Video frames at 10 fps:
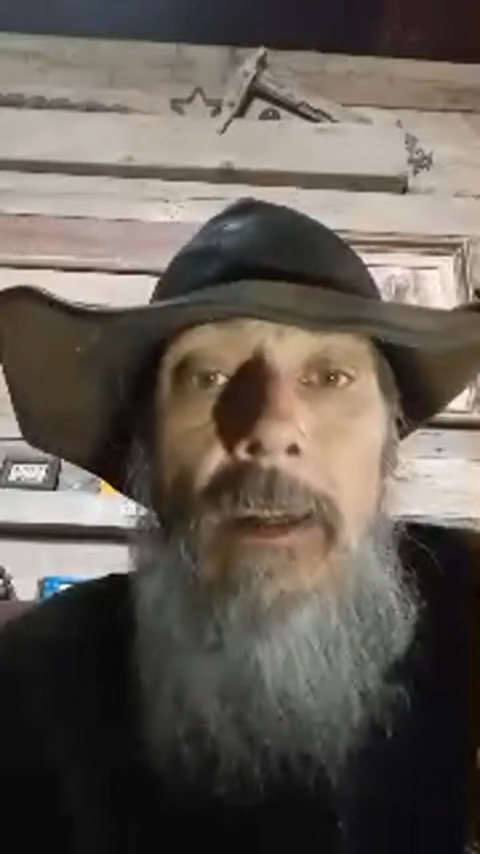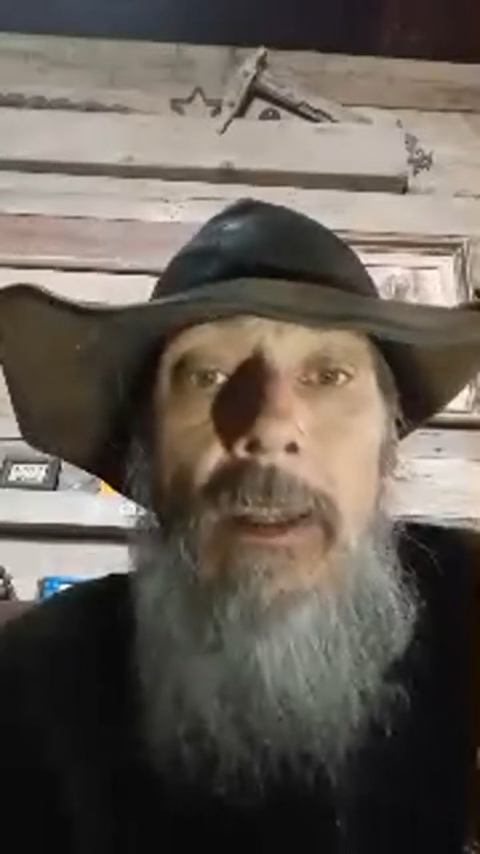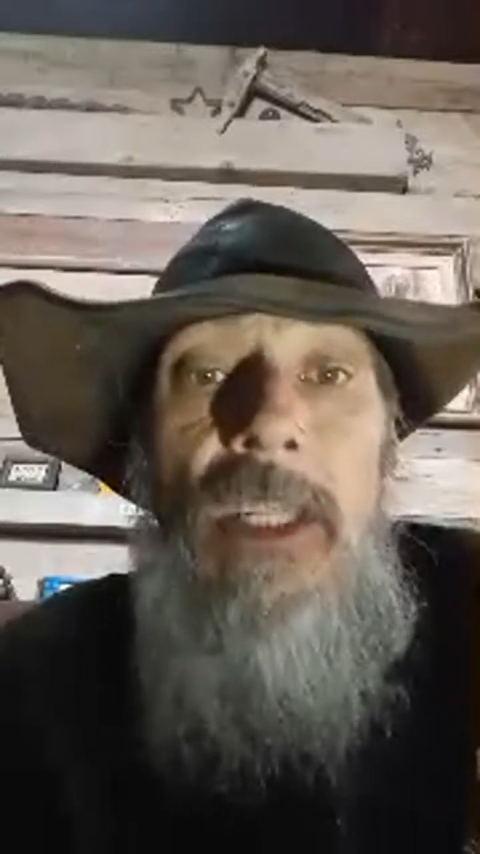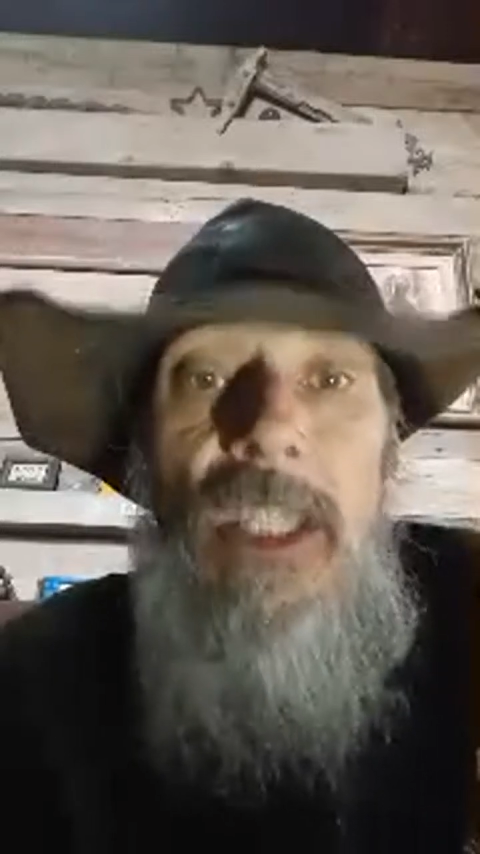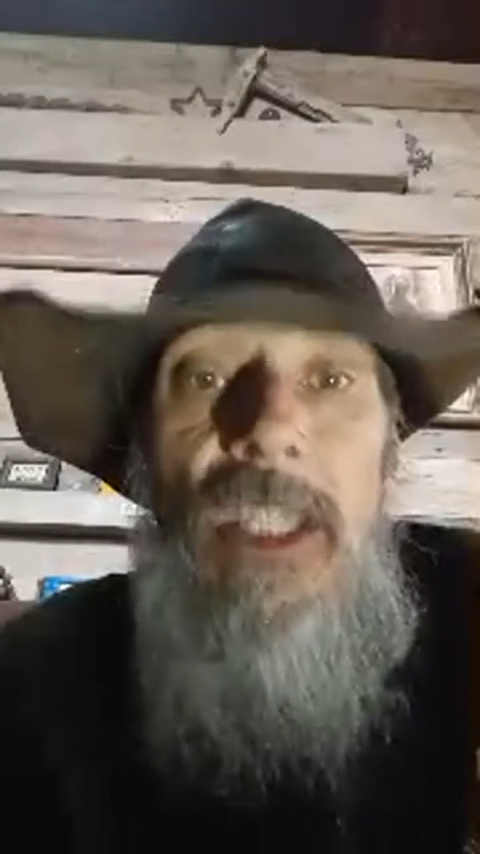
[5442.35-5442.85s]

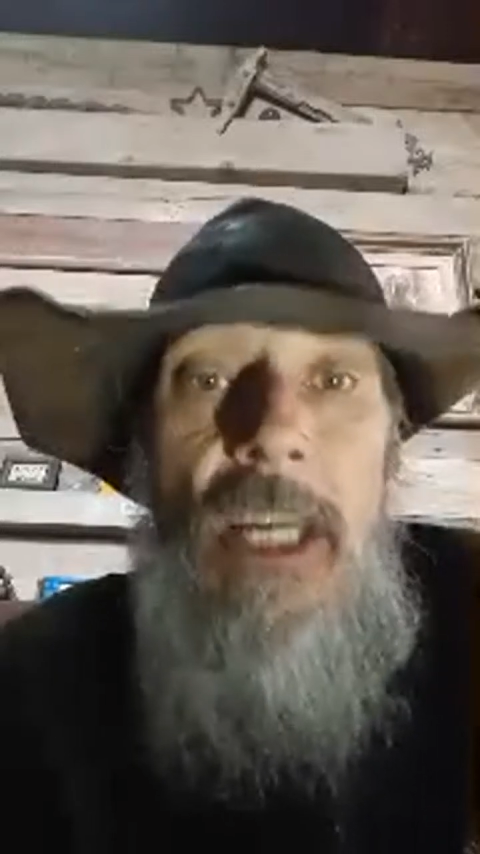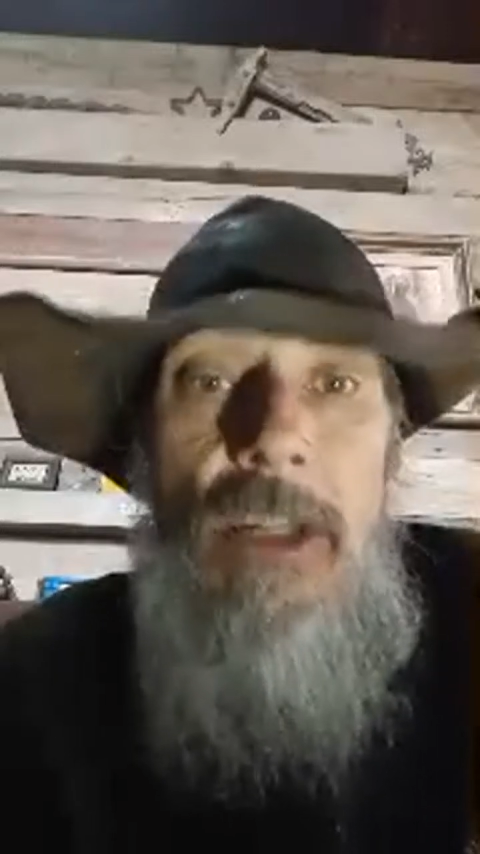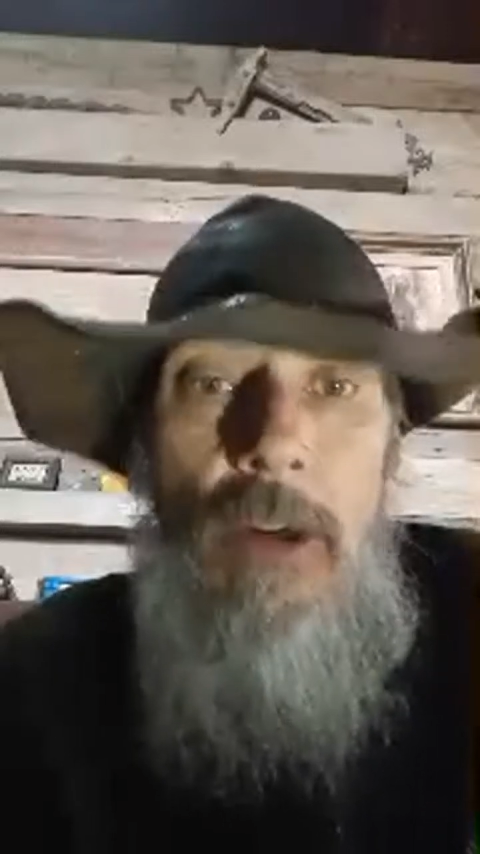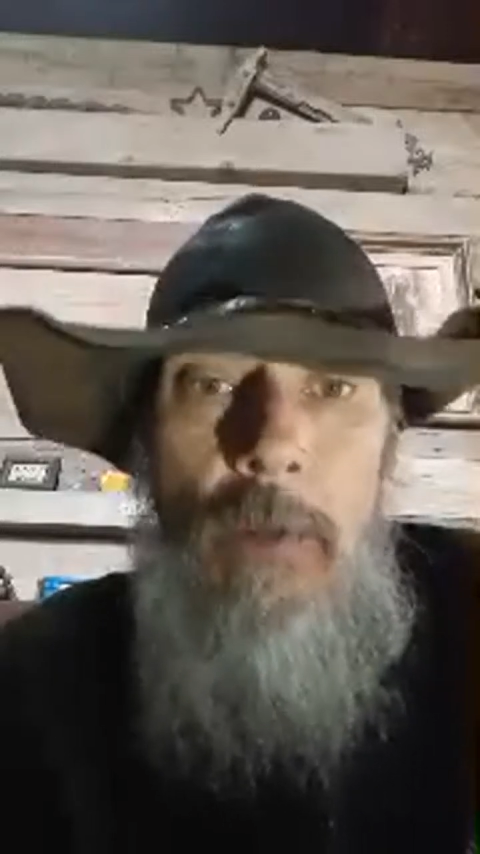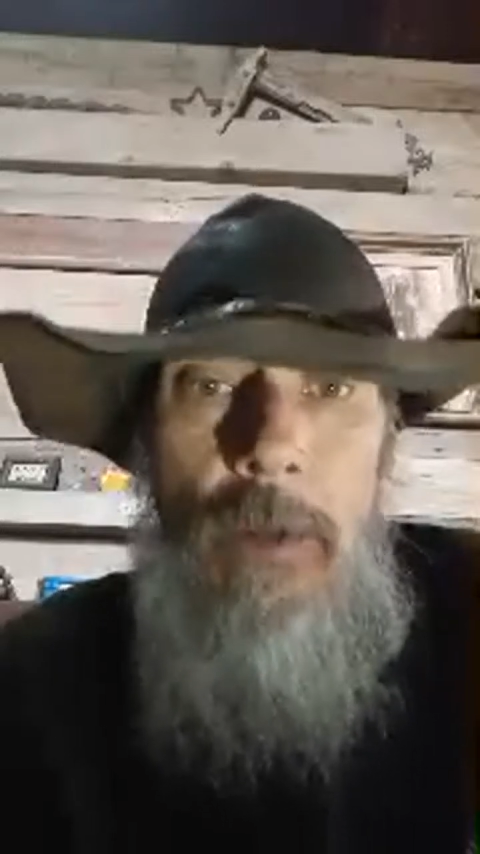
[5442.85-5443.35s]
state
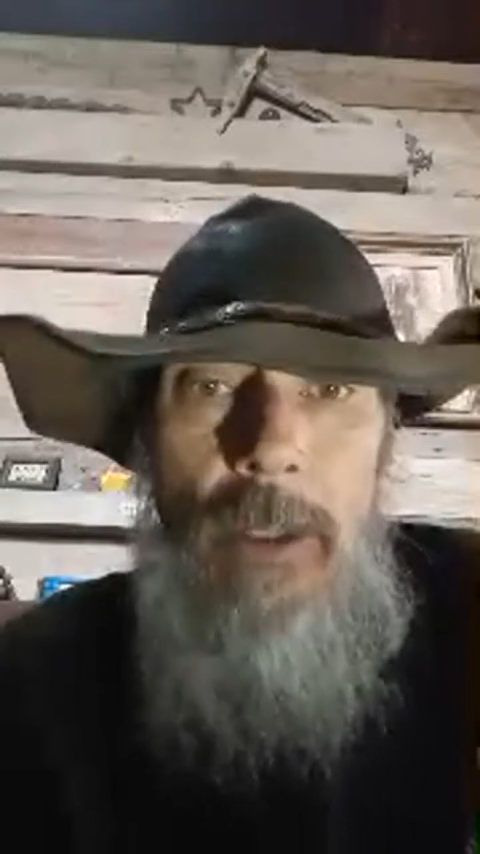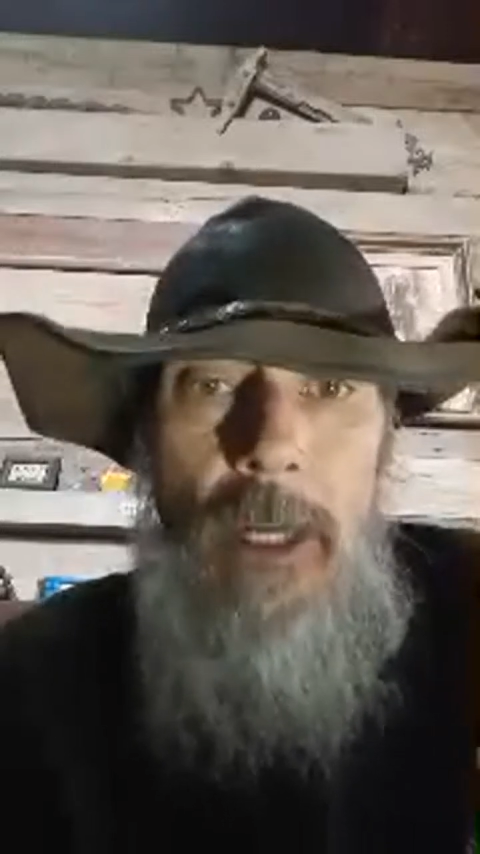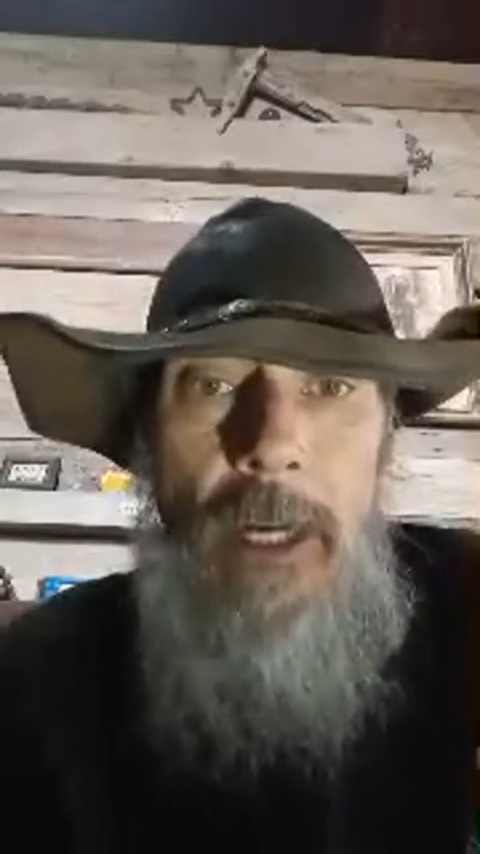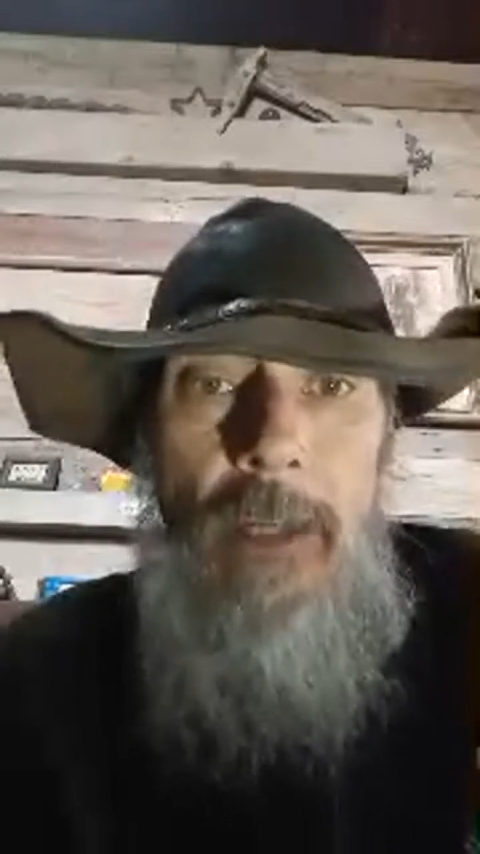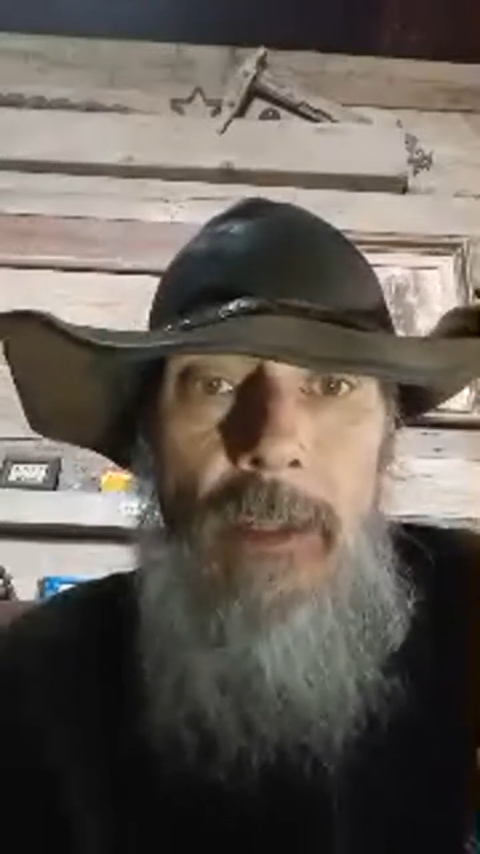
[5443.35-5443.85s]
troopers,
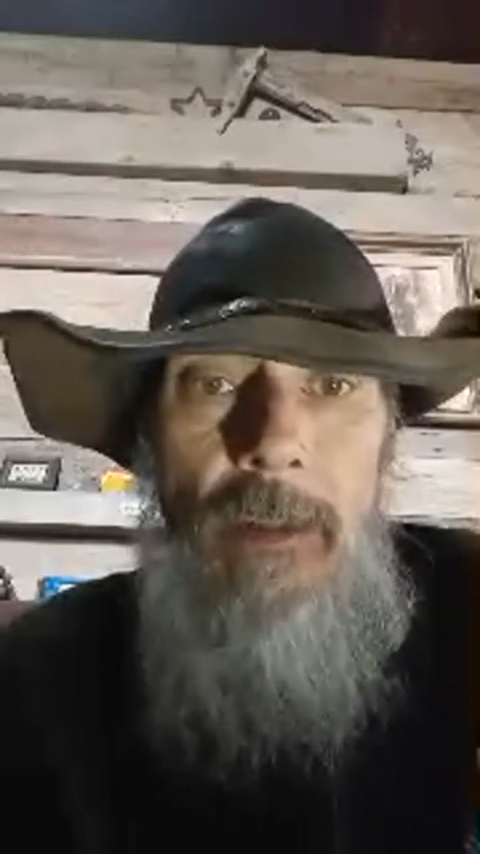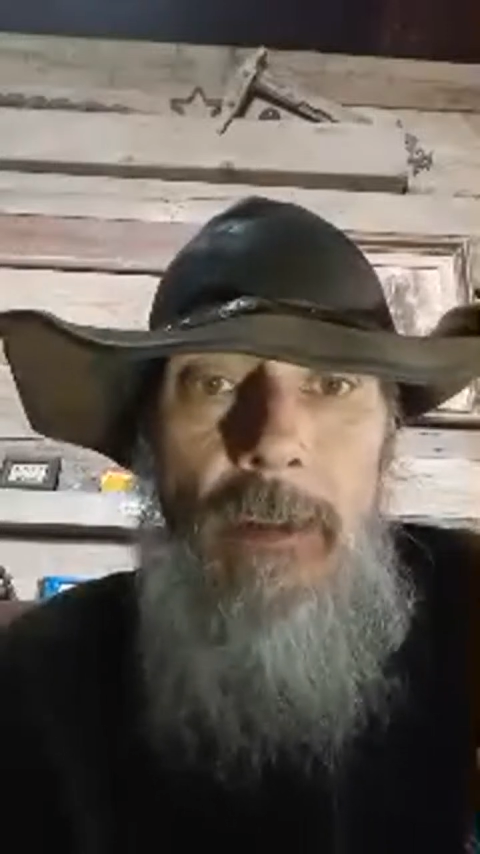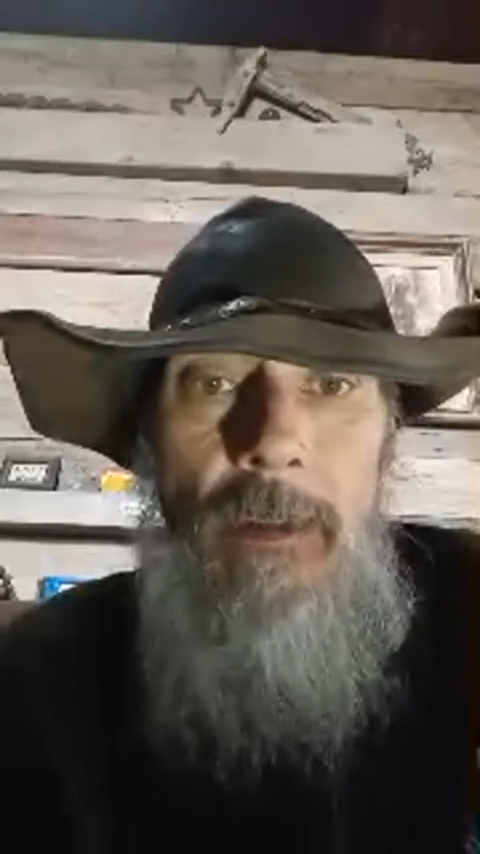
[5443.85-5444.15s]
guys.